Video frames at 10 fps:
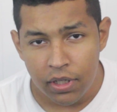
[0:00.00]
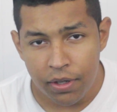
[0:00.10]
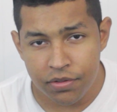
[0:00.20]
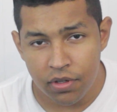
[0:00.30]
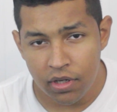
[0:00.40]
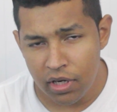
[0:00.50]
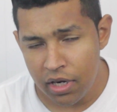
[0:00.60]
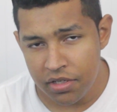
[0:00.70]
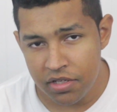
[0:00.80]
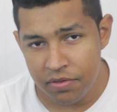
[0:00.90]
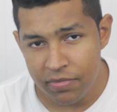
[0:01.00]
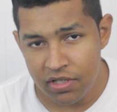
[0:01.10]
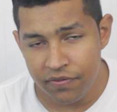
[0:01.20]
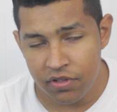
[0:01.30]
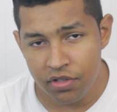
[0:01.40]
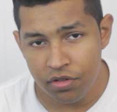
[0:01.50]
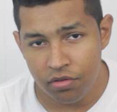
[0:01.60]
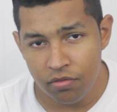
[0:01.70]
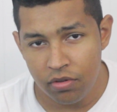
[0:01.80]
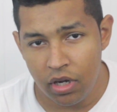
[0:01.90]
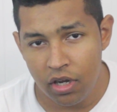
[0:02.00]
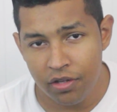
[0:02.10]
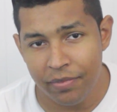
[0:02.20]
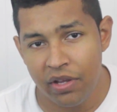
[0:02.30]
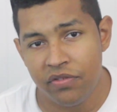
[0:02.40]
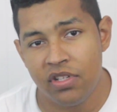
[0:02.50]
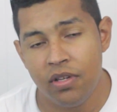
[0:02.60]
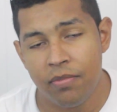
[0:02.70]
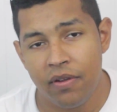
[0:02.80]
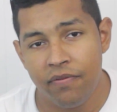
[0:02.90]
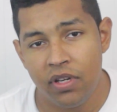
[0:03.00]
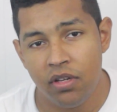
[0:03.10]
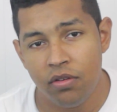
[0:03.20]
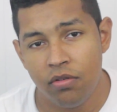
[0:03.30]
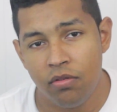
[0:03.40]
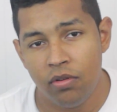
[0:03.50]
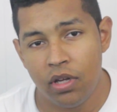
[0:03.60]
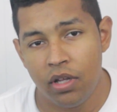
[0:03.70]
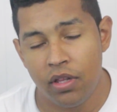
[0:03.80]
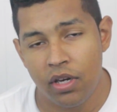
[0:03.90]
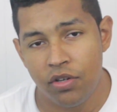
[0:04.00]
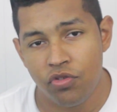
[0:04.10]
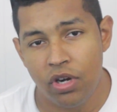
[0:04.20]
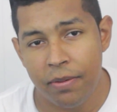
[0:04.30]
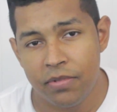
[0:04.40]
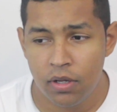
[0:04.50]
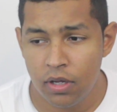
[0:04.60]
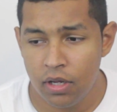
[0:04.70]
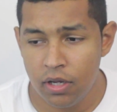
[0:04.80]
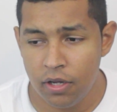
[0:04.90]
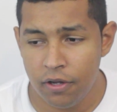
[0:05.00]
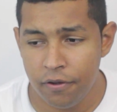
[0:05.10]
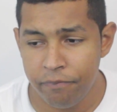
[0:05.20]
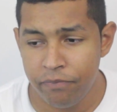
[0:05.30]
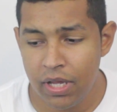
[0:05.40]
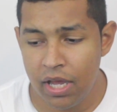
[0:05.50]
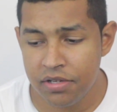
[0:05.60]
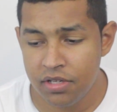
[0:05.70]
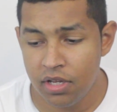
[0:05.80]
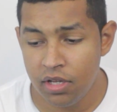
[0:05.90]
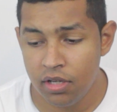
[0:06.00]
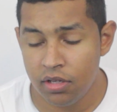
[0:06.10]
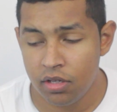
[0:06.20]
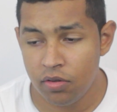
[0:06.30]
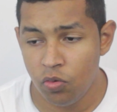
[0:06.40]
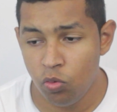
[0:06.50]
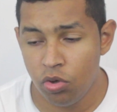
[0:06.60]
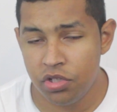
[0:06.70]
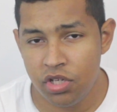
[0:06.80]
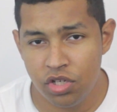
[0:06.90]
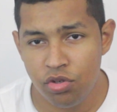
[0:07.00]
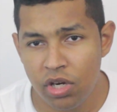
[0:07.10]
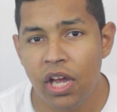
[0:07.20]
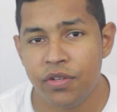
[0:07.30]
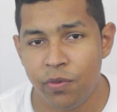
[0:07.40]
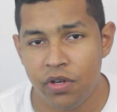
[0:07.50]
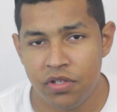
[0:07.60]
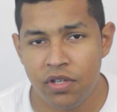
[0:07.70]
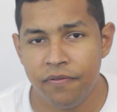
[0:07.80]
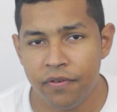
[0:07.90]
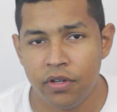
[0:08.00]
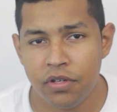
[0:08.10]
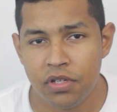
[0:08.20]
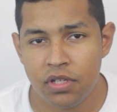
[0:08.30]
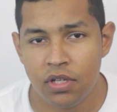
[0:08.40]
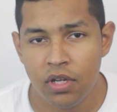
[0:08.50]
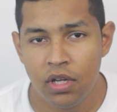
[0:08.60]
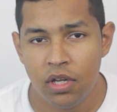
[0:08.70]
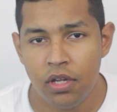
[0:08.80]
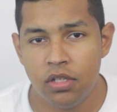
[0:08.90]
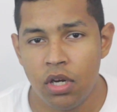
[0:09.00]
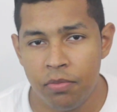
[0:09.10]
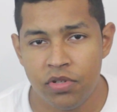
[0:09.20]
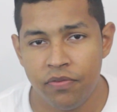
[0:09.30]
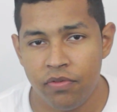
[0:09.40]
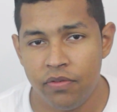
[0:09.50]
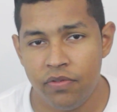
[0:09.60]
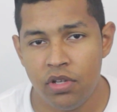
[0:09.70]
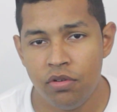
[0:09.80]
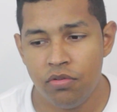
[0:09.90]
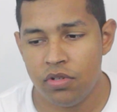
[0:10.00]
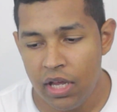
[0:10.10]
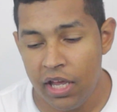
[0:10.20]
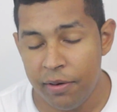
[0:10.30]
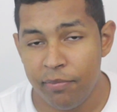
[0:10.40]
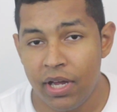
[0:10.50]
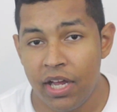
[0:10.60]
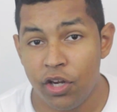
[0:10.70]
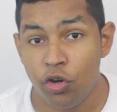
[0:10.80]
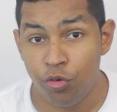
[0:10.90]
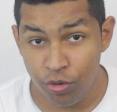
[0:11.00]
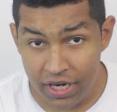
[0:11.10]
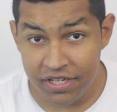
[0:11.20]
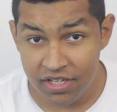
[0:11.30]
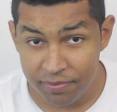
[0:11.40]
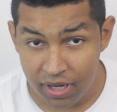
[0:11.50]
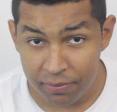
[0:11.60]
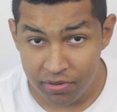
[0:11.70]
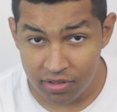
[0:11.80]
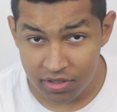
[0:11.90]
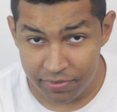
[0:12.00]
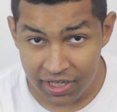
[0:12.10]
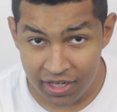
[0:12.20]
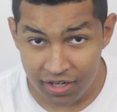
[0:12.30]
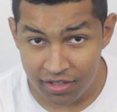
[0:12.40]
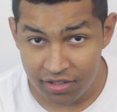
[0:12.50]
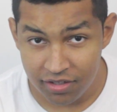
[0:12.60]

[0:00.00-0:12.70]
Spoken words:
Hey, what's going on, guys? It's Misfit 2. You may have seen my video that I dropped asking what did you guys want to see first in terms of reviews, and by crazy popular demand,